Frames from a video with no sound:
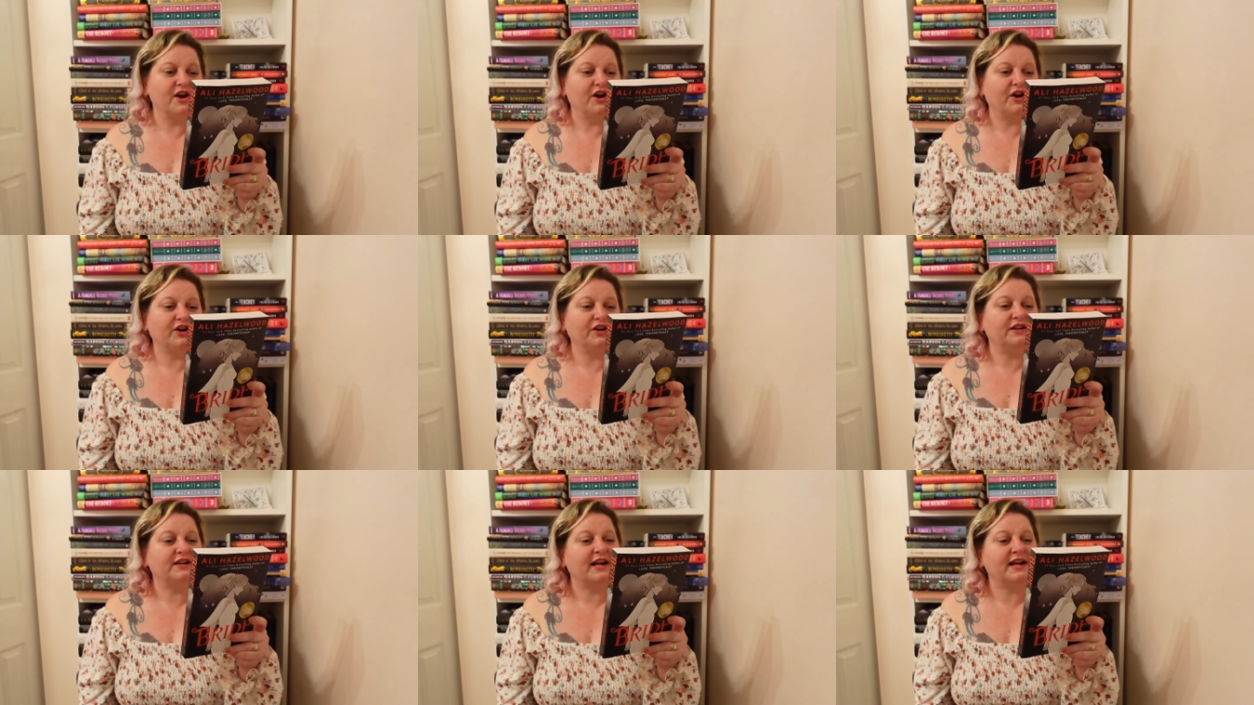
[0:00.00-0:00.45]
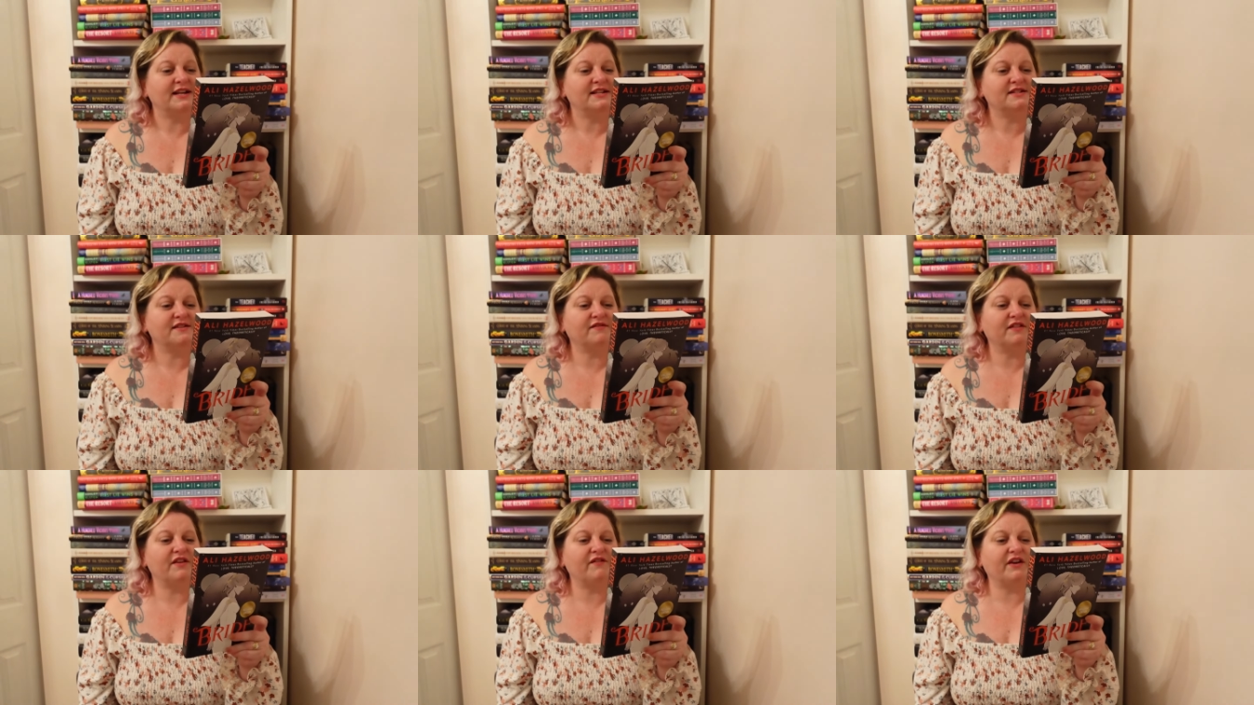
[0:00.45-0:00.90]
Her days
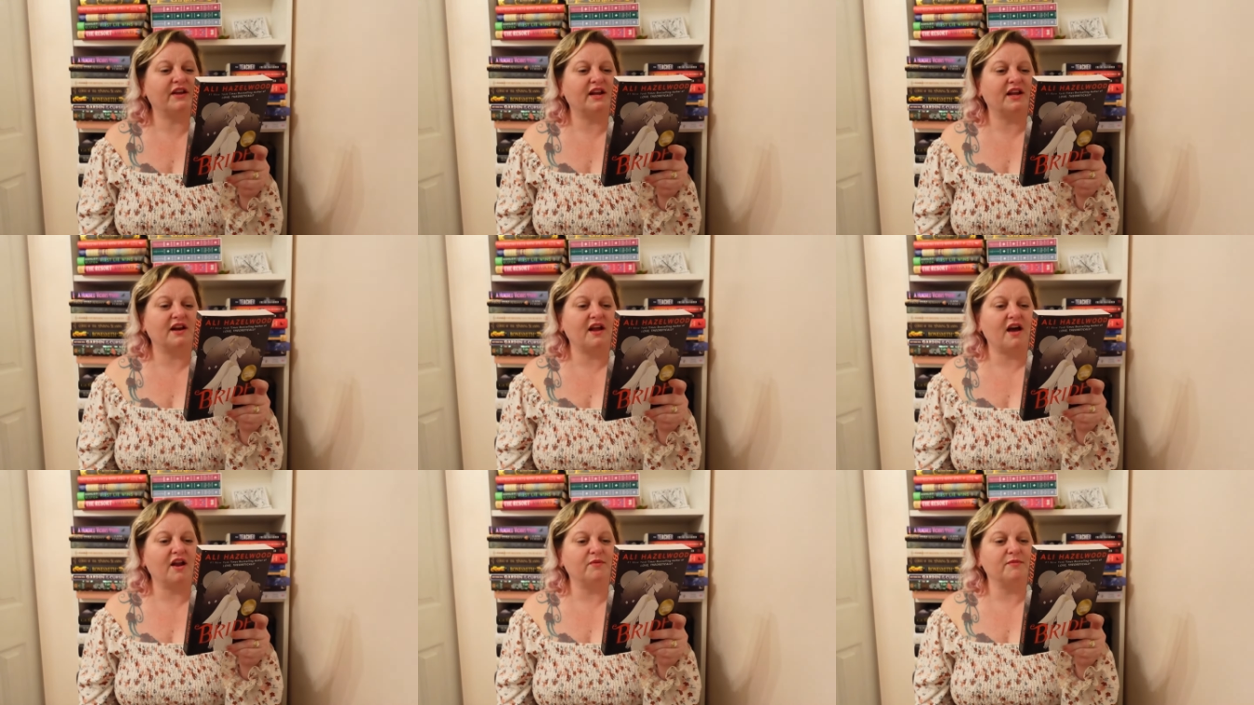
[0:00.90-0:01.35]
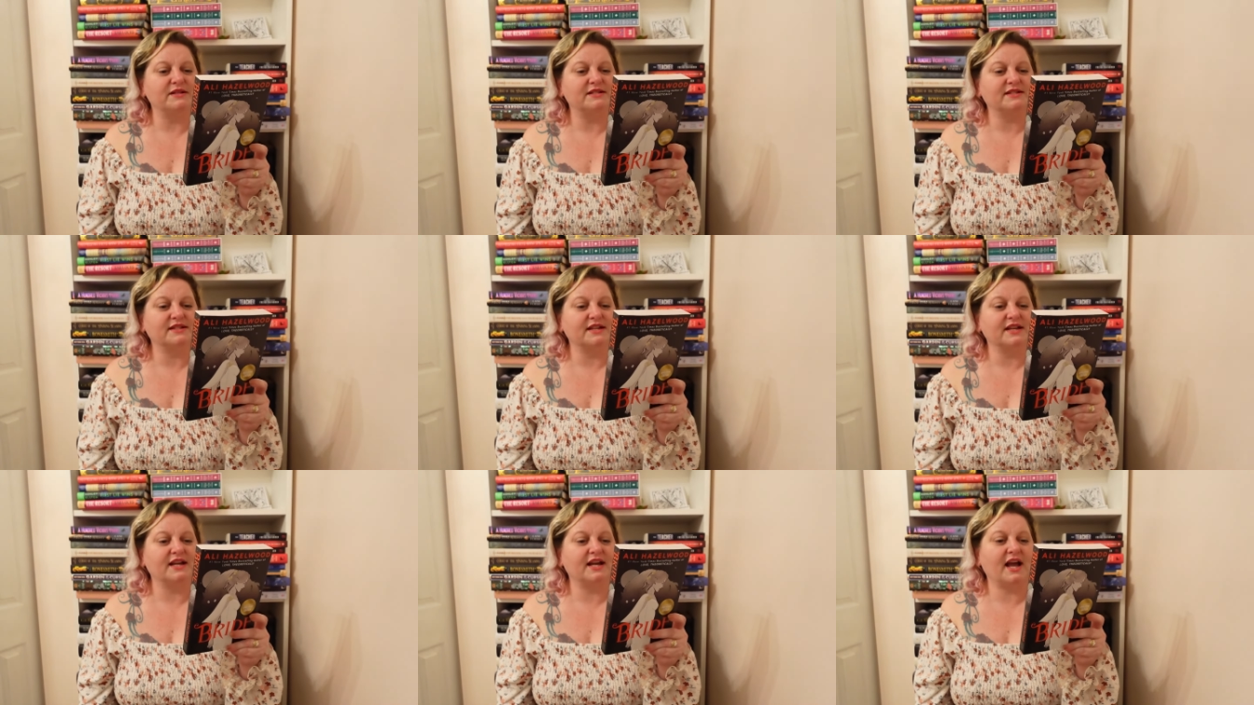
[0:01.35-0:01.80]
of living
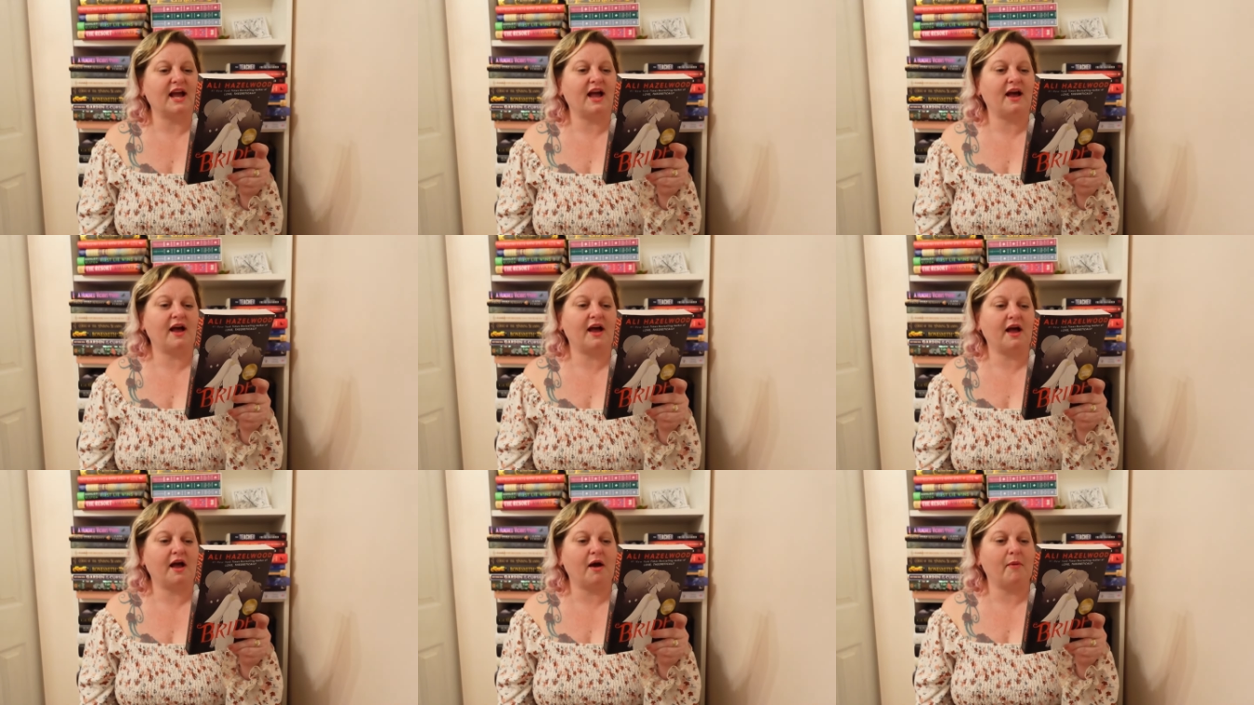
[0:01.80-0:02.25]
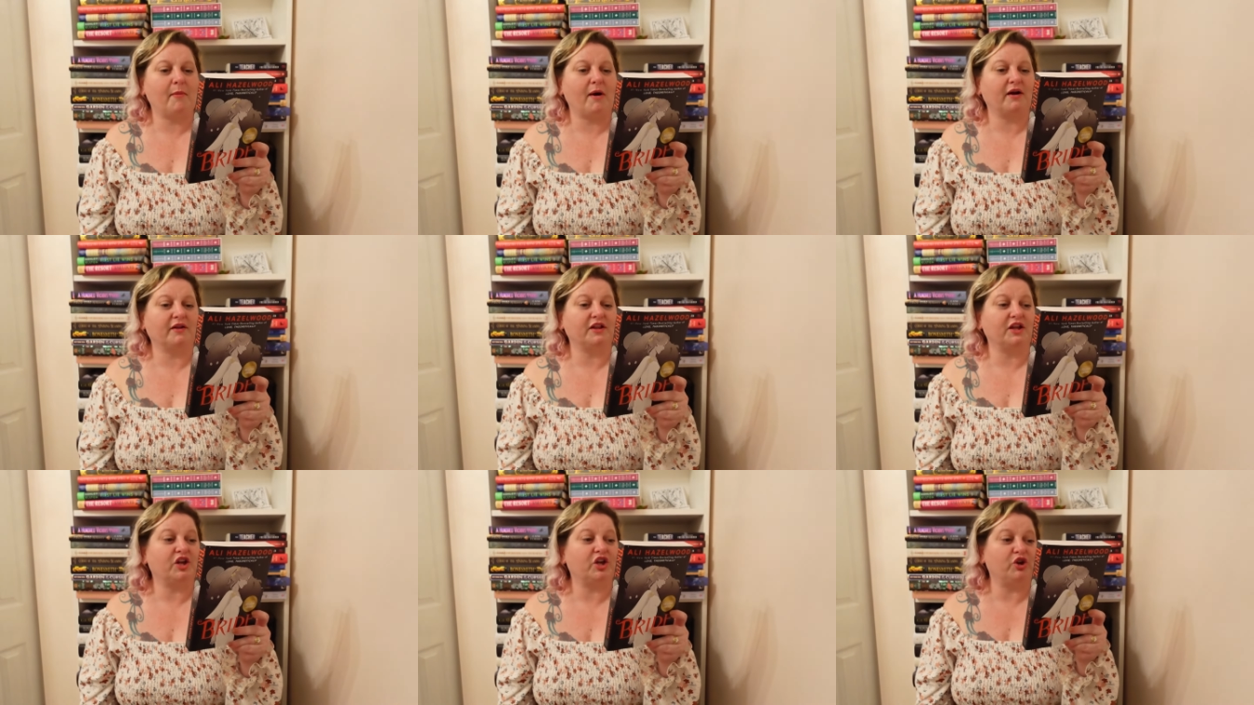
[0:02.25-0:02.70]
anonymously
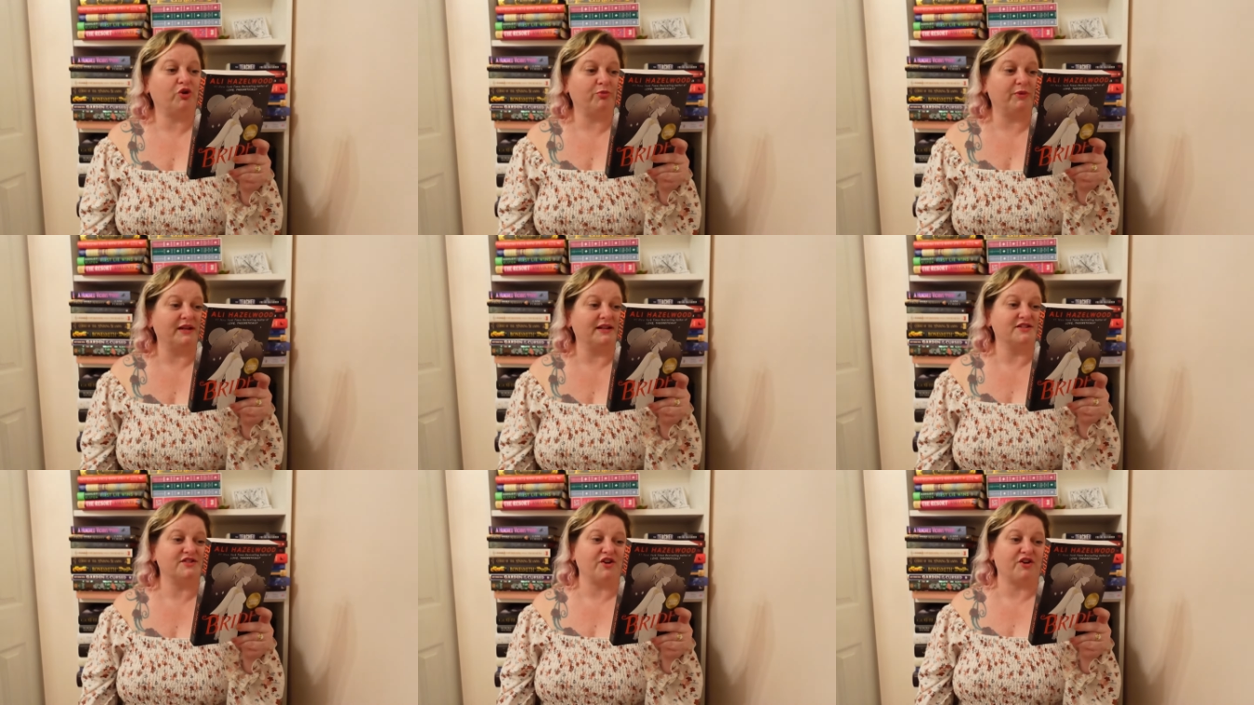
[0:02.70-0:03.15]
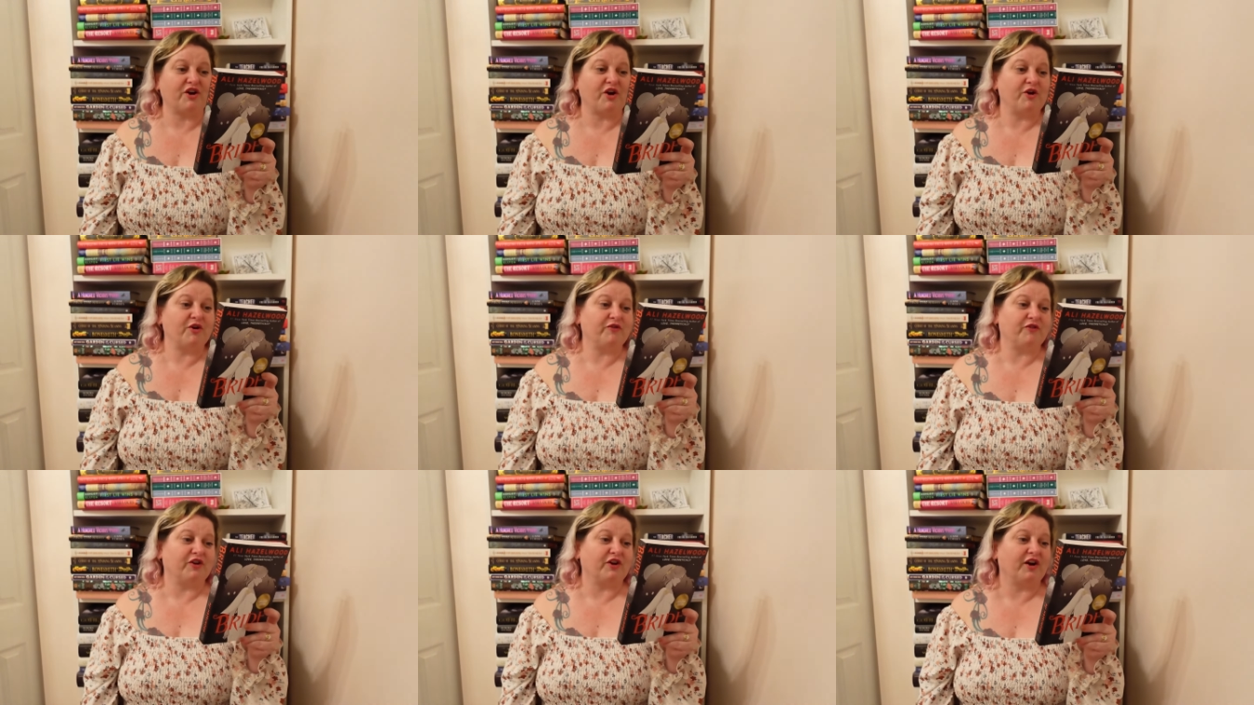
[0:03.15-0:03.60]
among the humans are
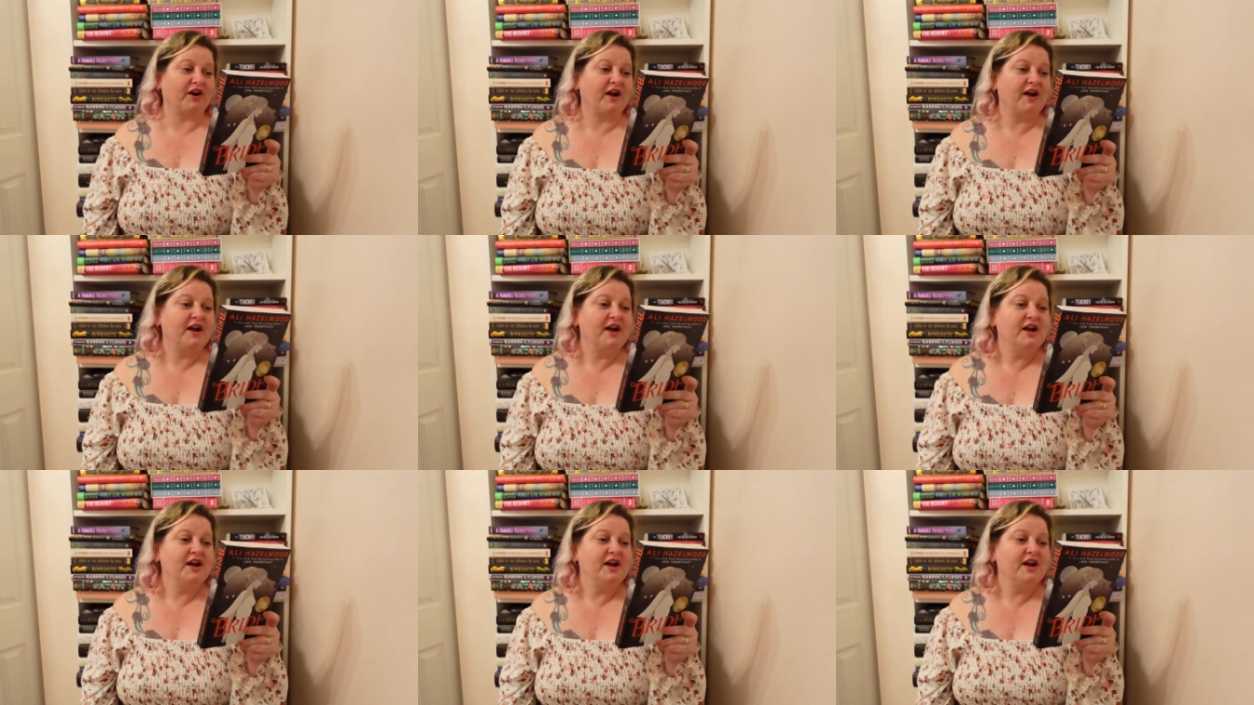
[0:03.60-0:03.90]
over.